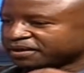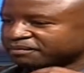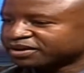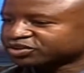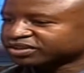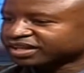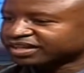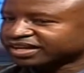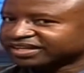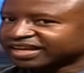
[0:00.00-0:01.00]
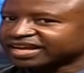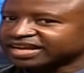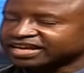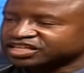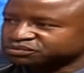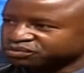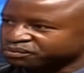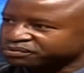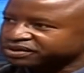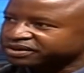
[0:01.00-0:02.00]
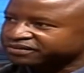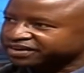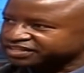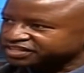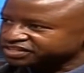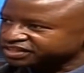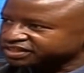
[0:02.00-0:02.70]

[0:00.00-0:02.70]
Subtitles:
make sure that that daycare is properly registered,